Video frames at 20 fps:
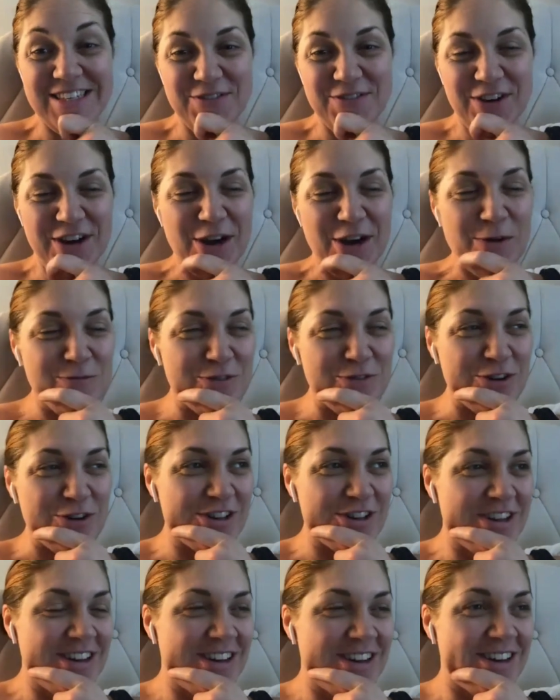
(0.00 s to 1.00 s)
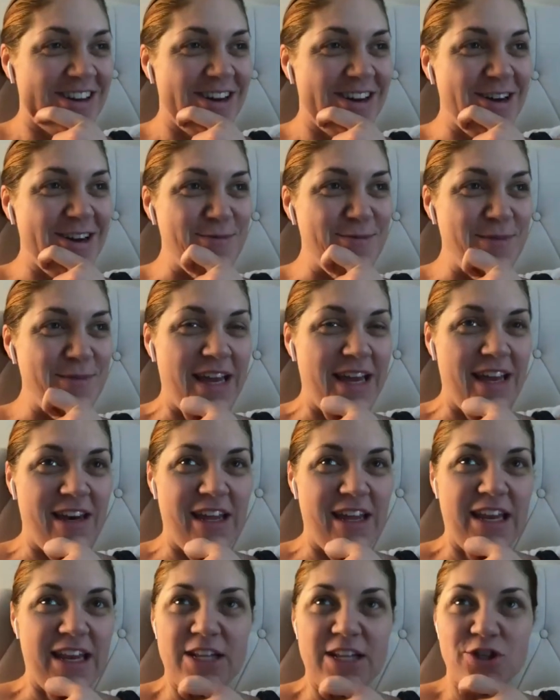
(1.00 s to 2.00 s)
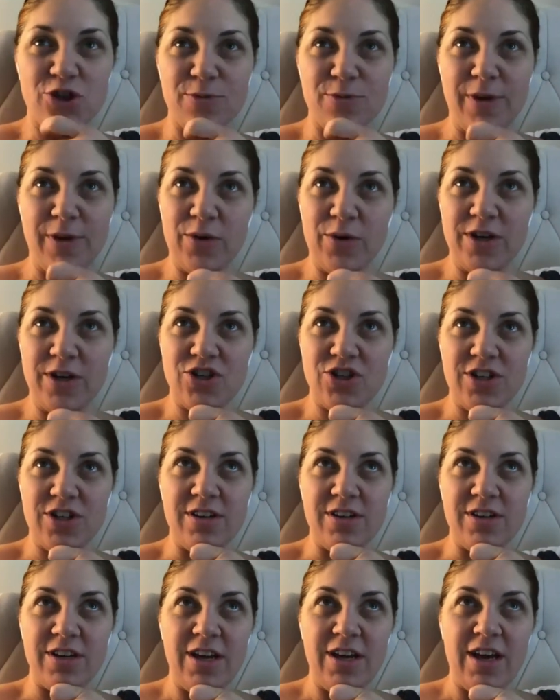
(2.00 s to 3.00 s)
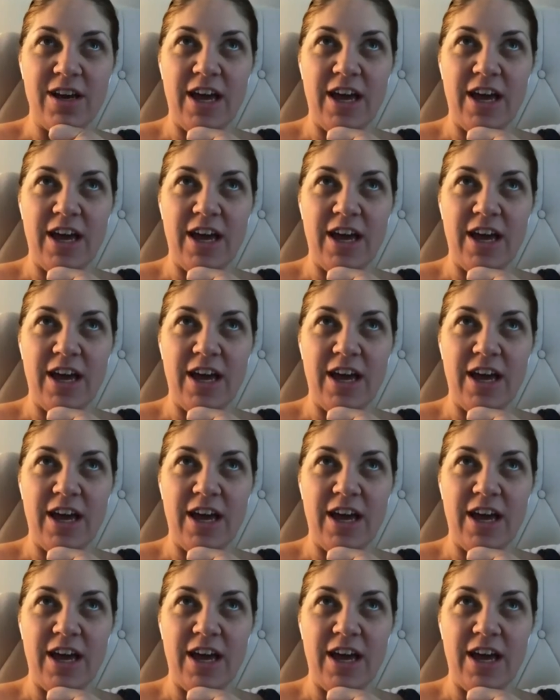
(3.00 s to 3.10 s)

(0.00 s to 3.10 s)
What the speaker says: is very helpful, and it answered my question.